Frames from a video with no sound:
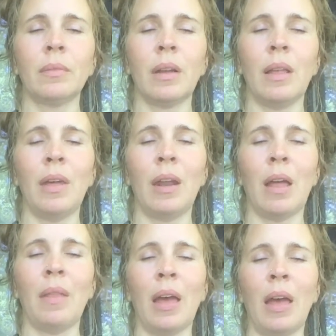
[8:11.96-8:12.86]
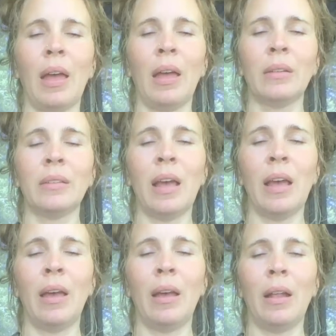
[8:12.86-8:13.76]
And then on the
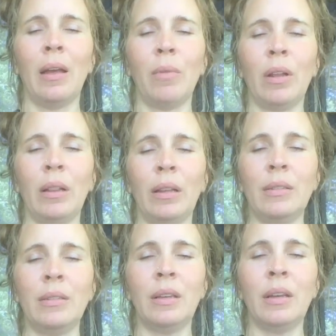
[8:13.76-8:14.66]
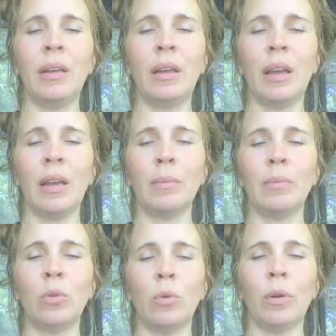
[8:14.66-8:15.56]
exhale, I'm releasing and
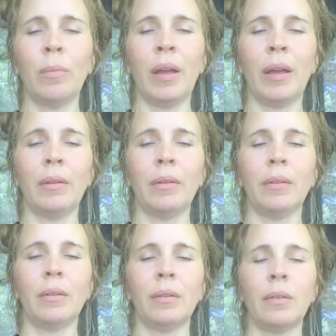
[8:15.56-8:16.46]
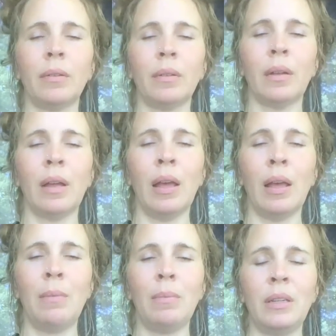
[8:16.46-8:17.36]
absorbing,
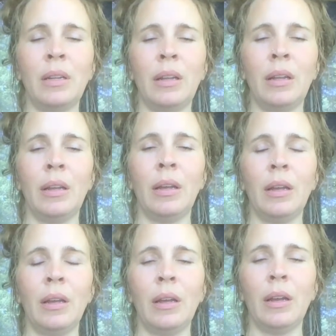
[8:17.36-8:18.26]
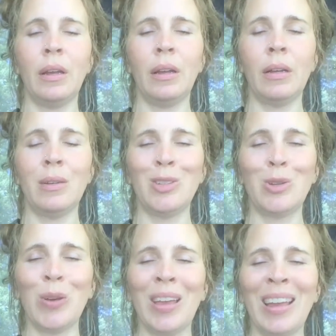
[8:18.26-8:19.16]
emptying and
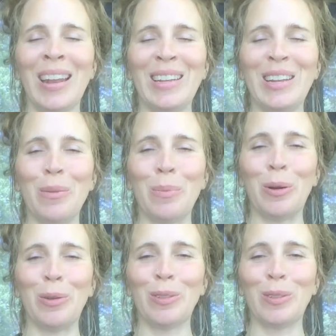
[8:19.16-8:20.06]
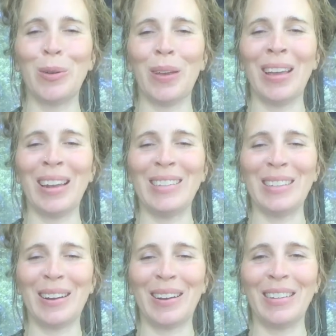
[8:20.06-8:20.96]
soaking it into your bones, soaking it into
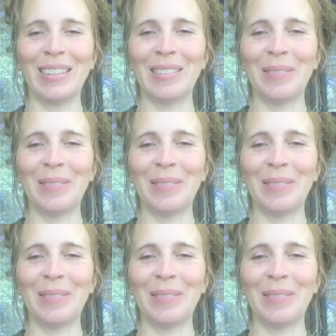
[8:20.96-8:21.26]
the heart.